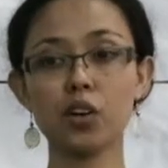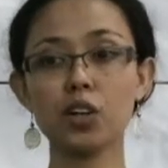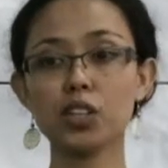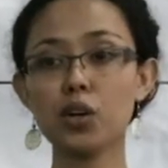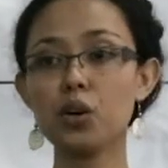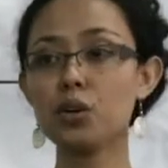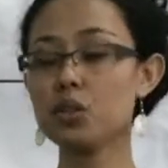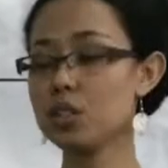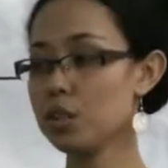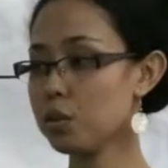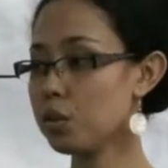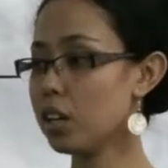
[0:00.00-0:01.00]
Although
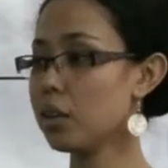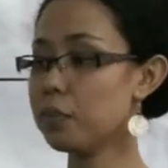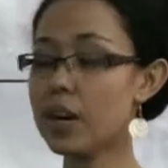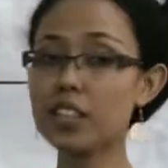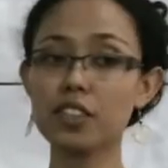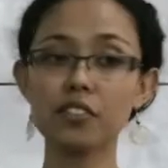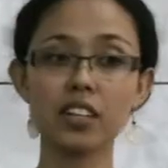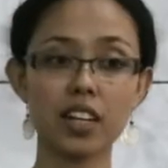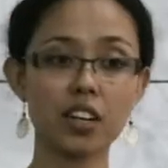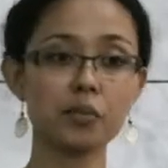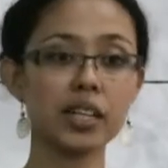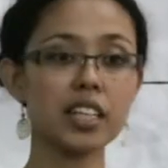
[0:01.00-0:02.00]
part of the
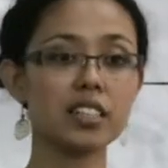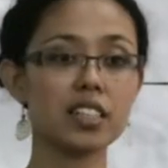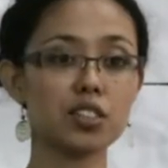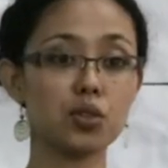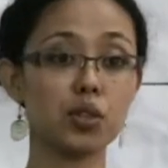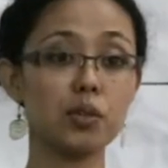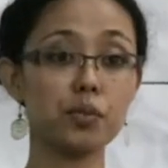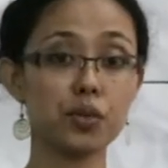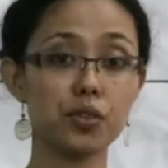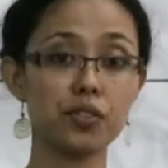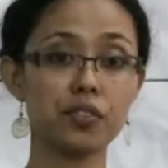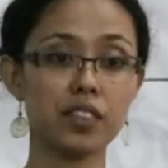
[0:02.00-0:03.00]
recommendation is to
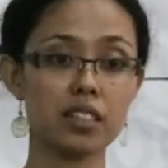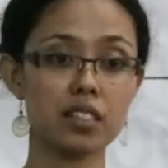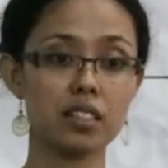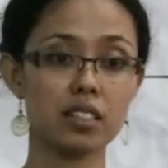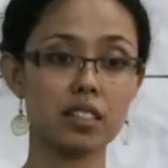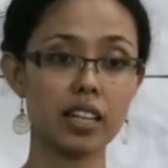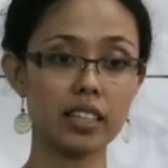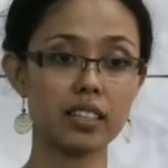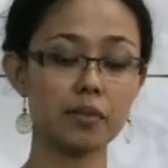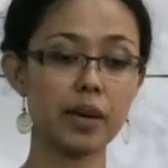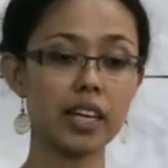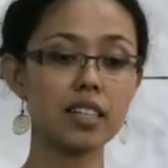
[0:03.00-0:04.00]
improve this
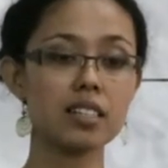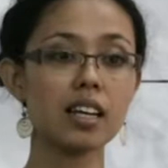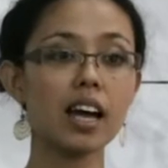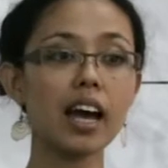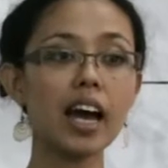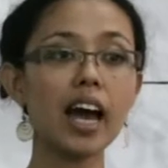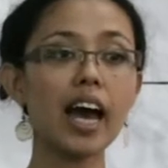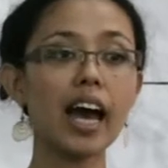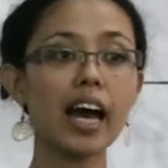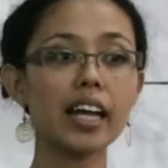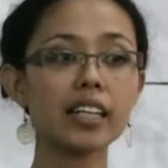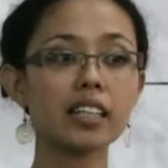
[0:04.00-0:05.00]
database,
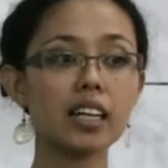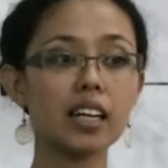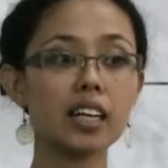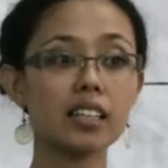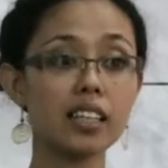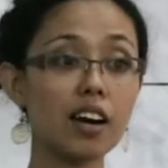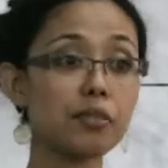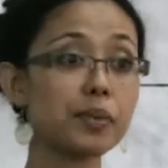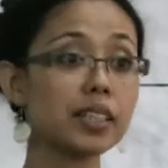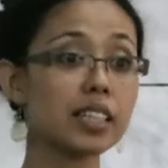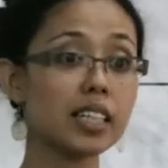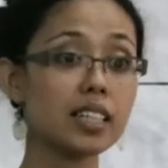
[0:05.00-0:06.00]
and the
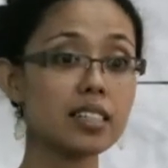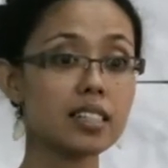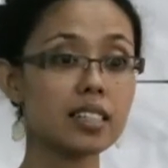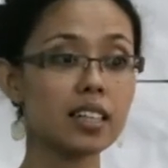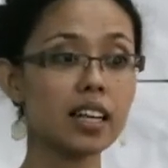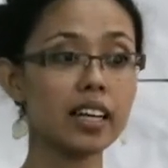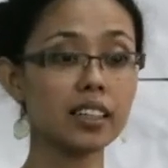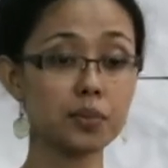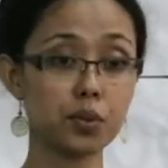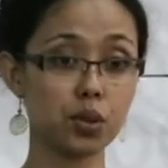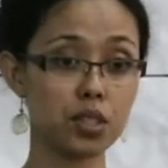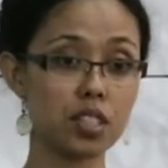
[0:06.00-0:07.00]
government is in the
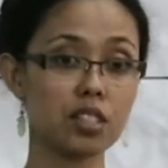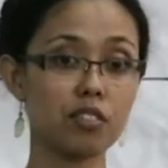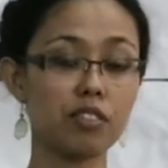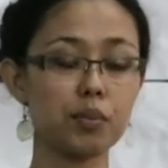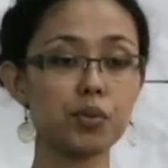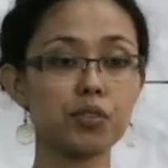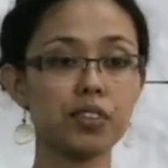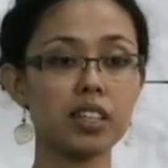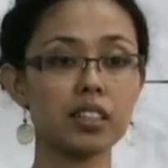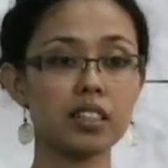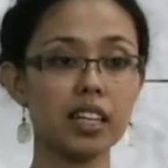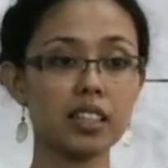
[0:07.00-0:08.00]
process of
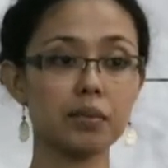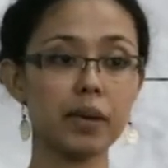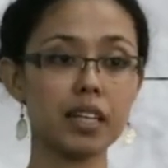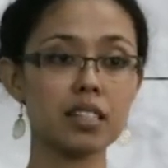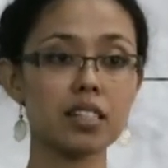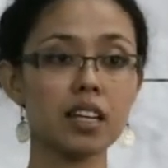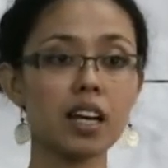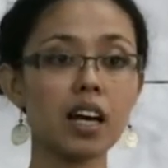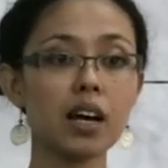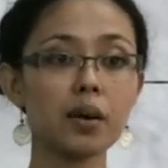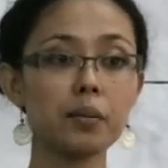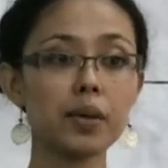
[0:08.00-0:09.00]
improving the database,
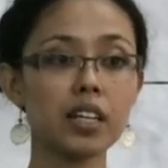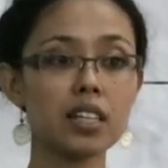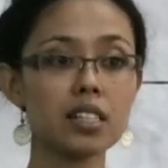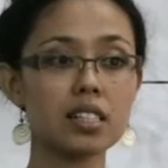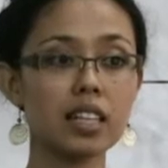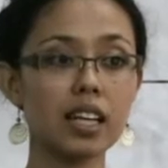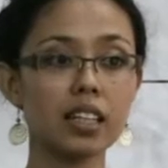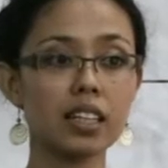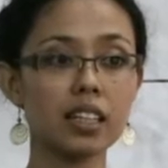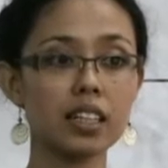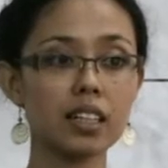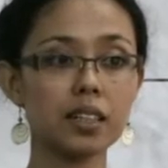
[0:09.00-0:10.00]
because then
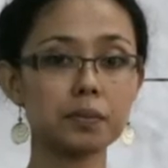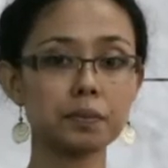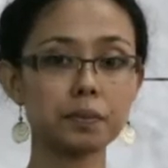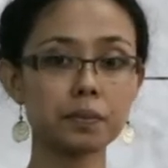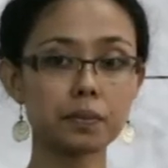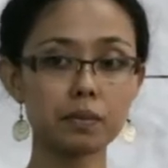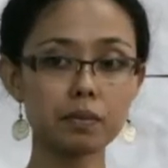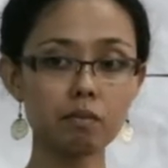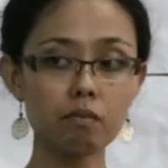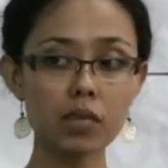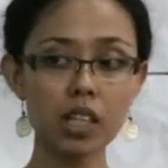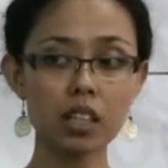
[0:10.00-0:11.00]

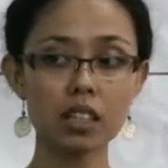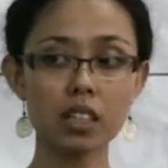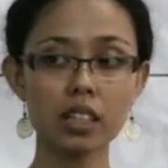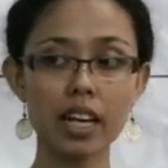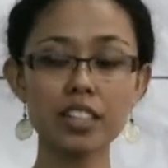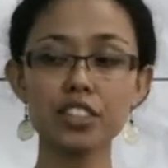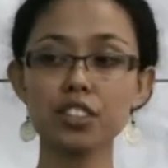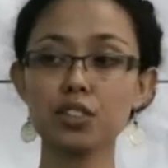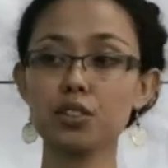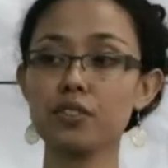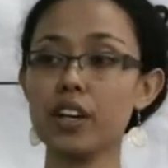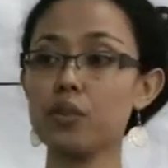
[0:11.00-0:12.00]
the national
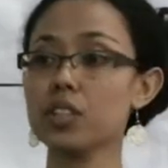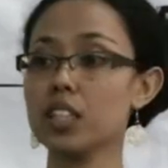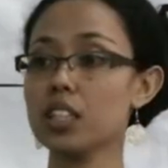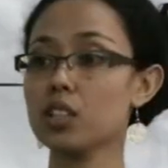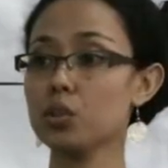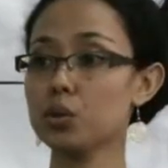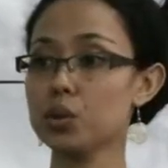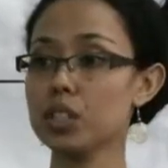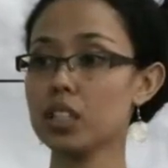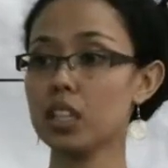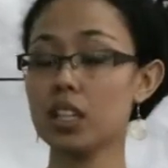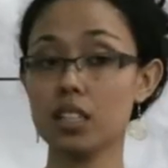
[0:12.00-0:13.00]
survey would include
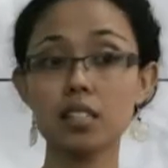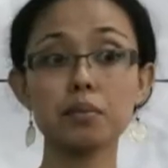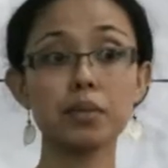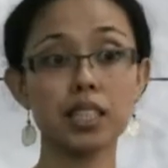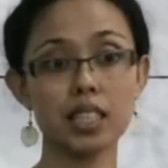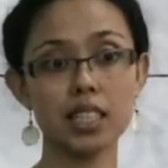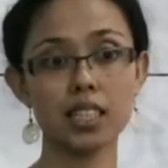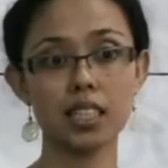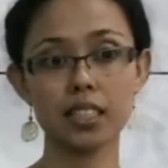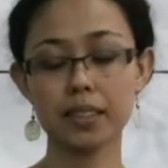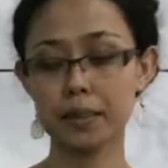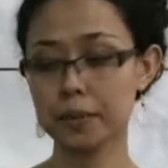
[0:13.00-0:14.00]
disability in
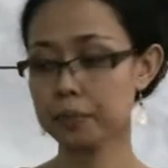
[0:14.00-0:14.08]
it.